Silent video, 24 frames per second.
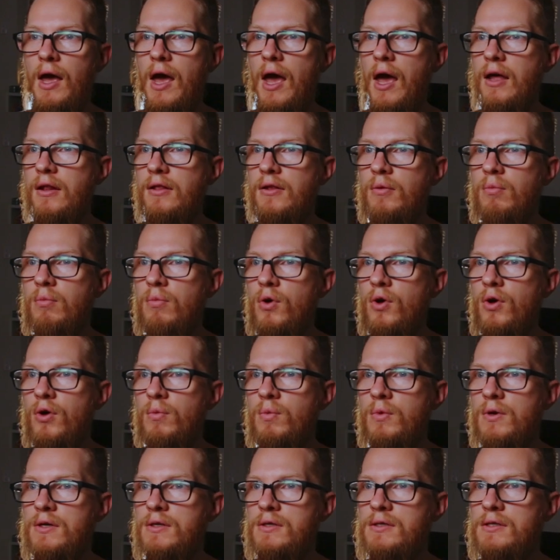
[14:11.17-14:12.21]
At the
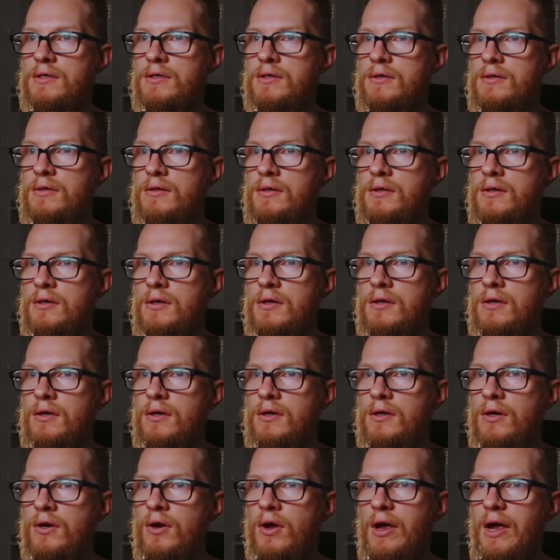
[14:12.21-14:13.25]
moment,
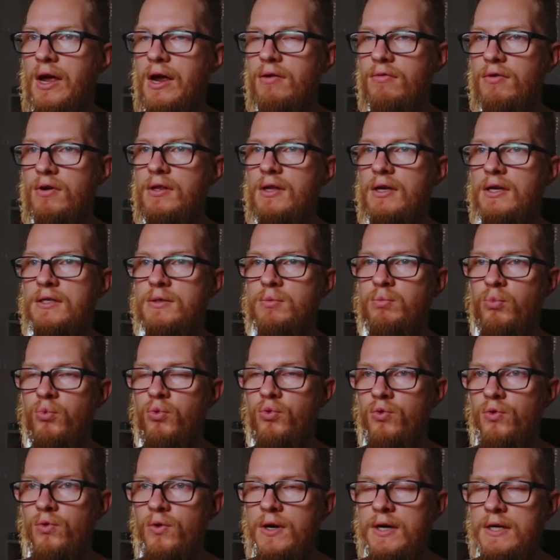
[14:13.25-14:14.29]
you know, everything's
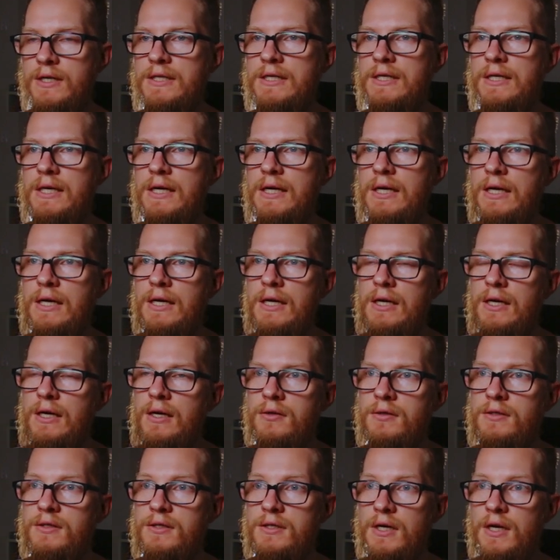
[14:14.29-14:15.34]
pretty
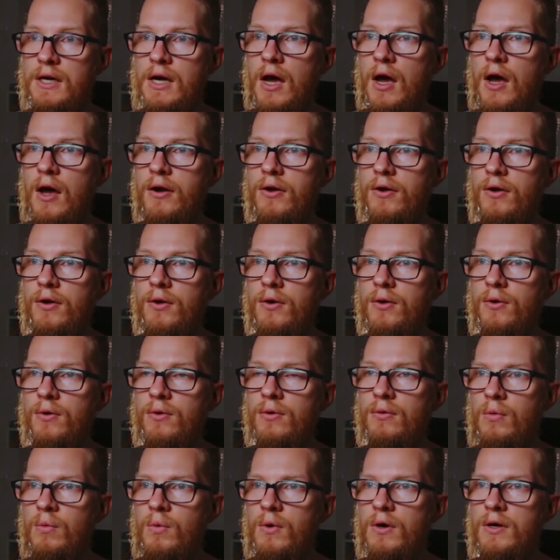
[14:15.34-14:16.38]

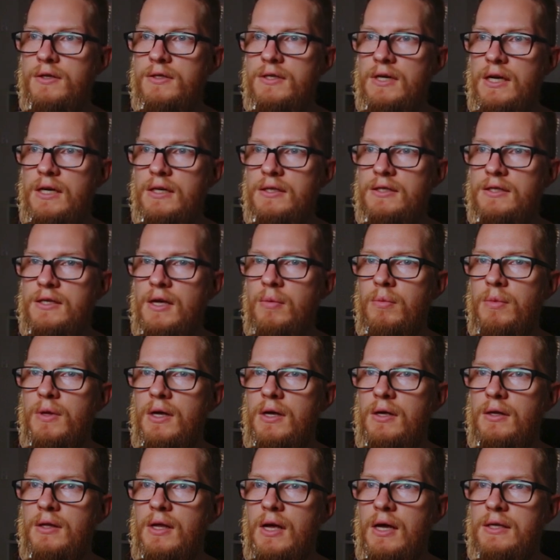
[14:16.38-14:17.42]
staccato, whereas yeah,
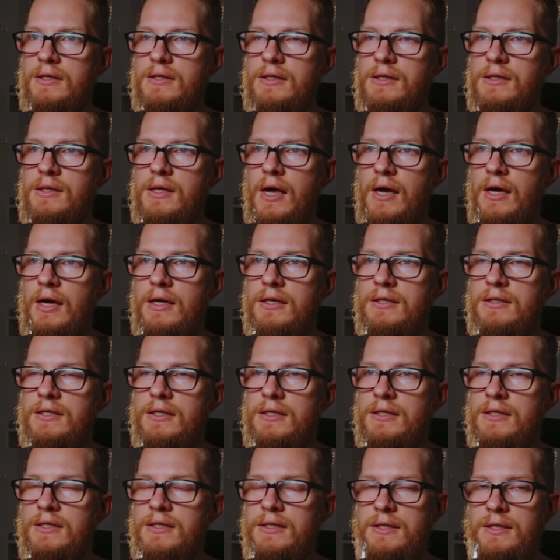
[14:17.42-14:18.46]
something that can
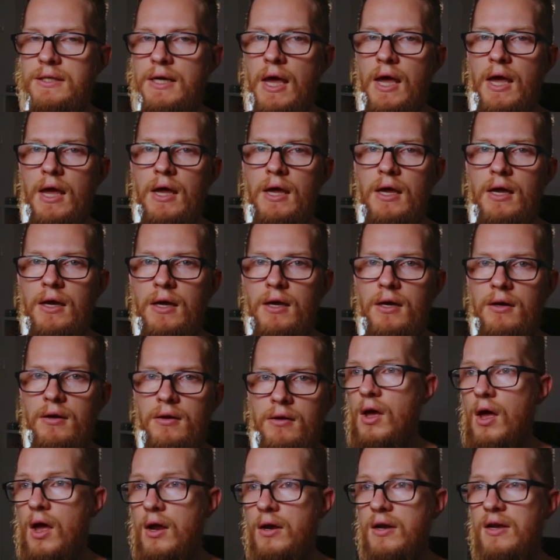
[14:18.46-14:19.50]

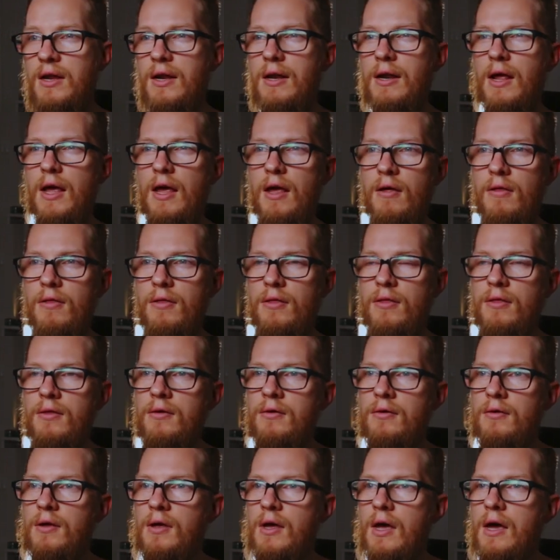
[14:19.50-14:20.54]
sustain underneath
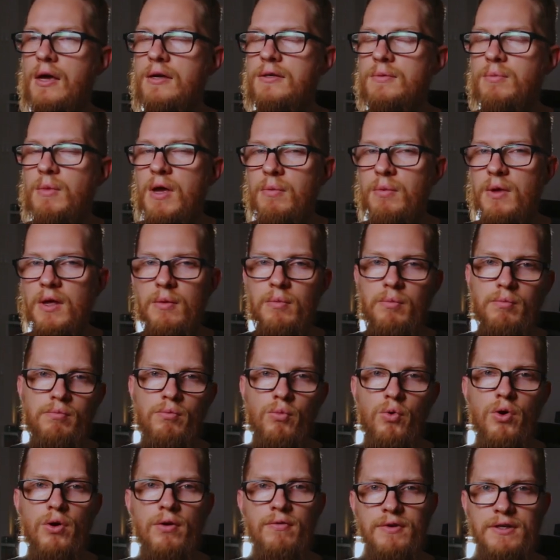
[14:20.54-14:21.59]
as maybe
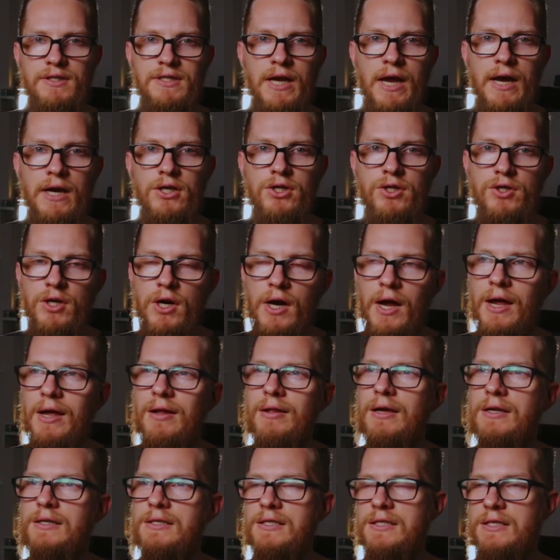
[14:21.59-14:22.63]
more of a texture,
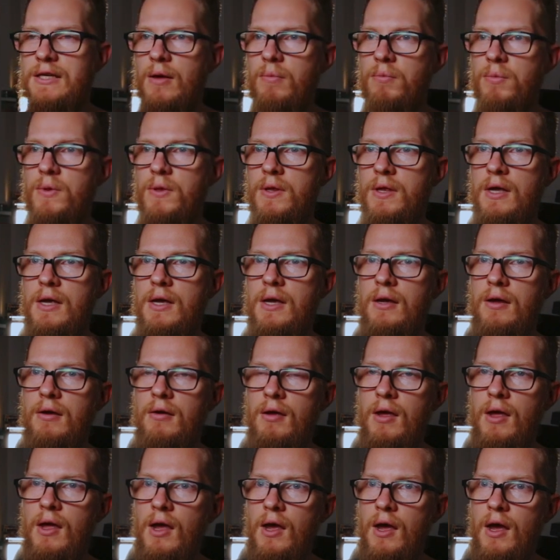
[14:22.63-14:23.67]
and then something
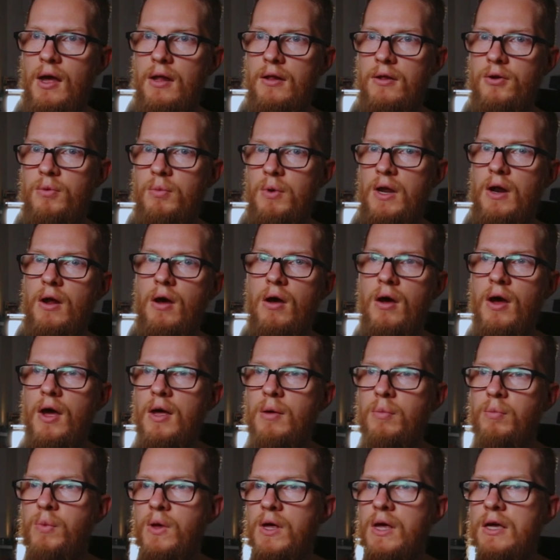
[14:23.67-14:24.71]
a little bit
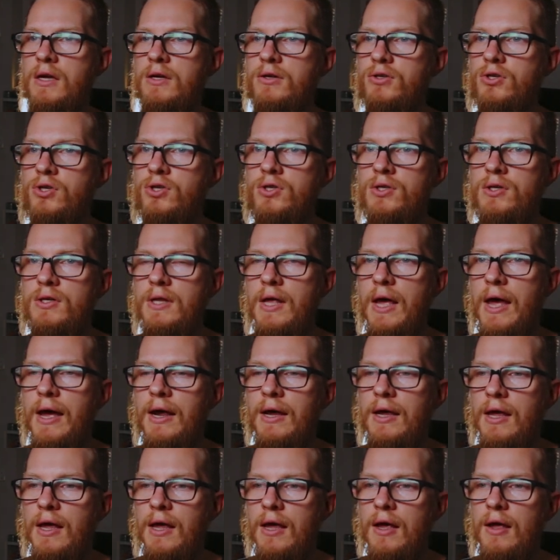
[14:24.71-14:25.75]
higher pitch
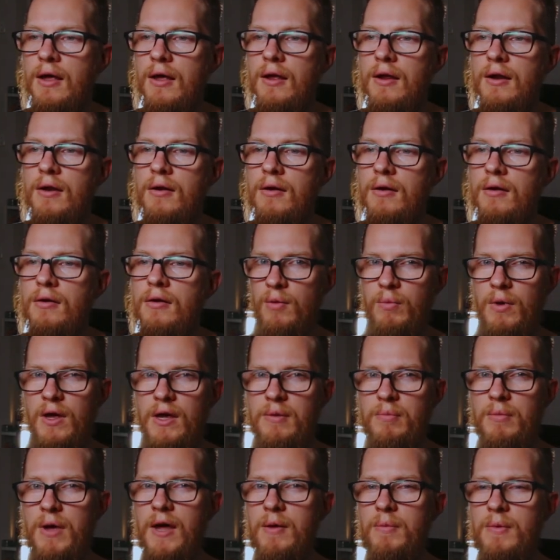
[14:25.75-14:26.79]
that can
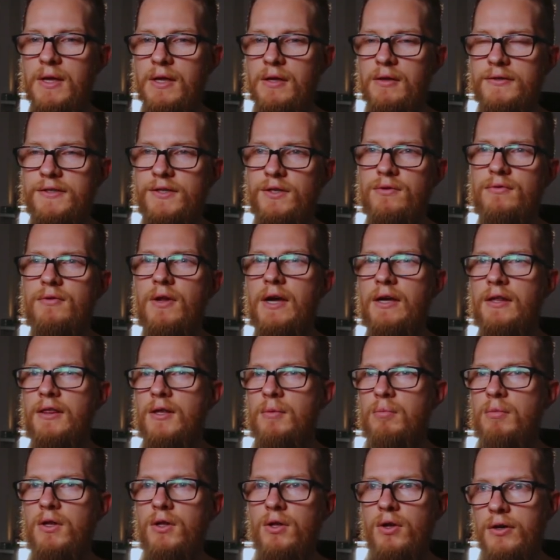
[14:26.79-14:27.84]
be maybe sort of like
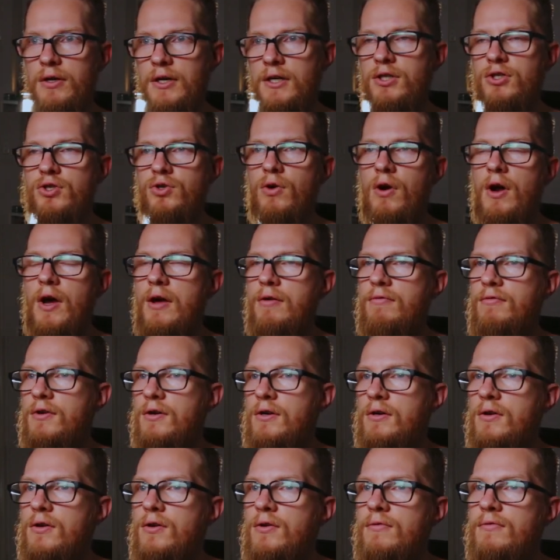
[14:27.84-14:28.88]
the melodic driver
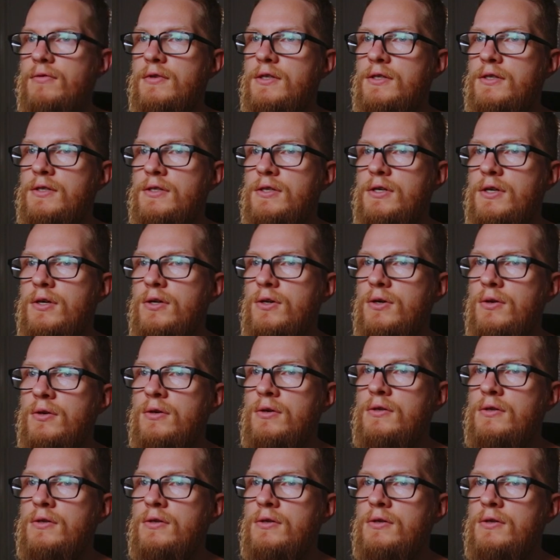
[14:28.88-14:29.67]
of the song.